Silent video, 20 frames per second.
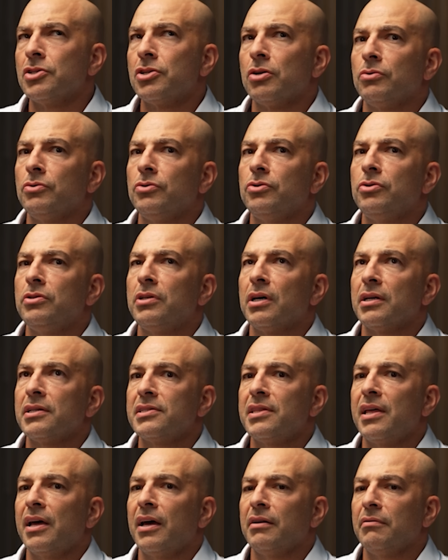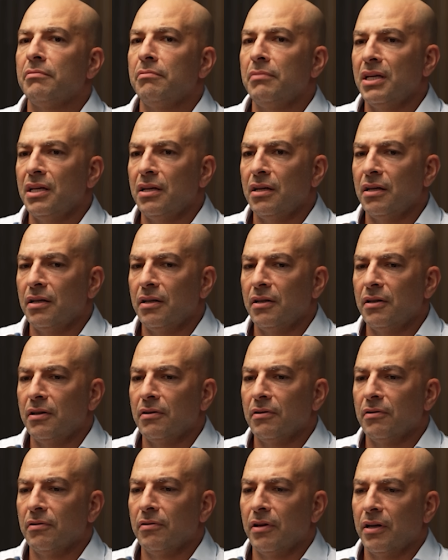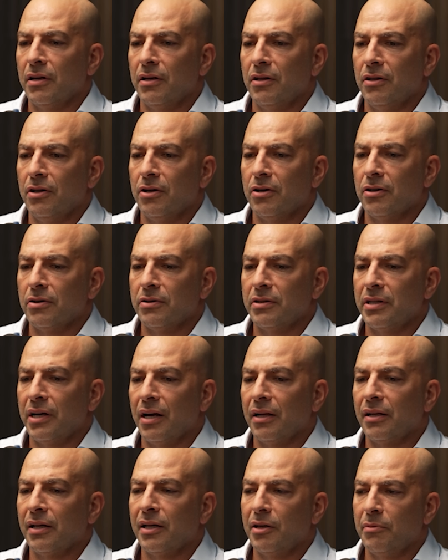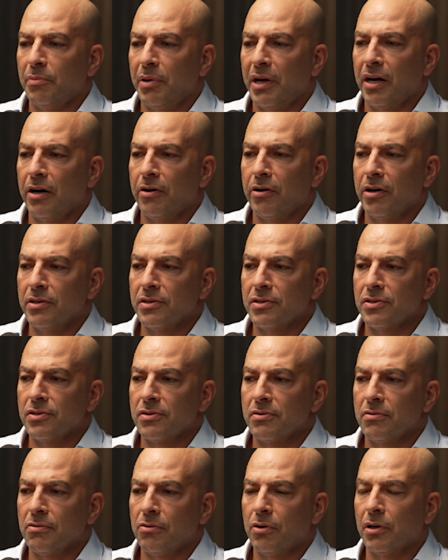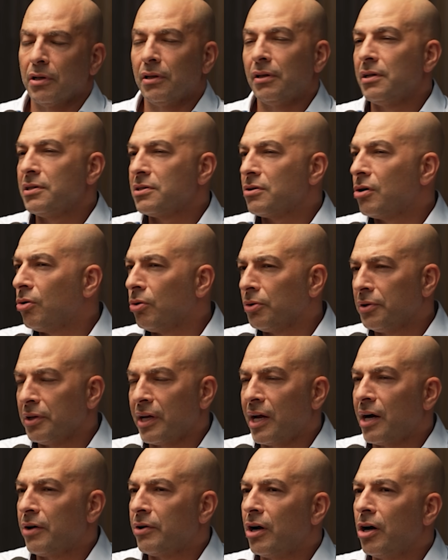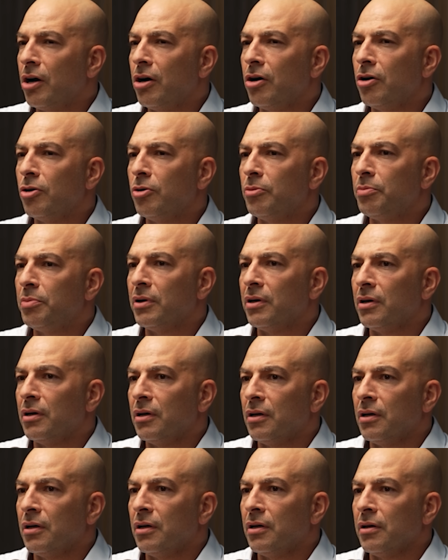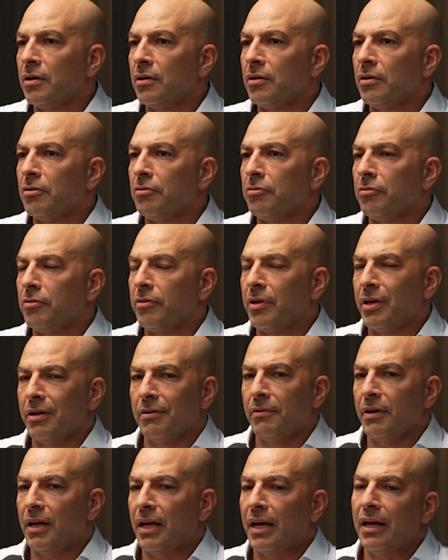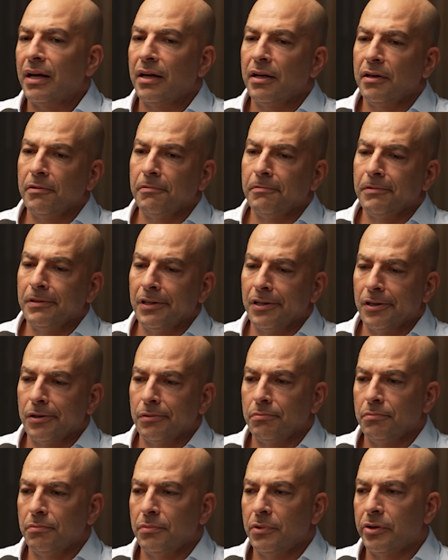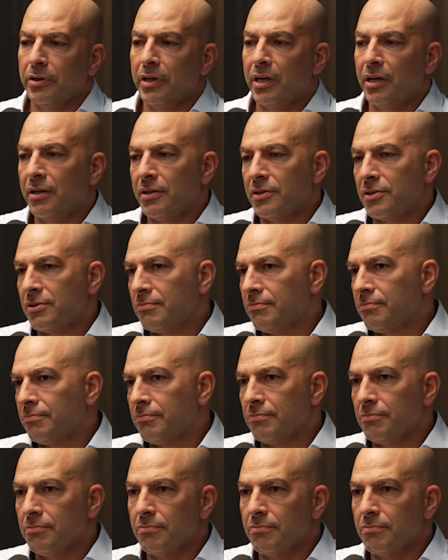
So, does that mean that you're telling parents, or at least holding out a hope, that, hey, you know, your kid is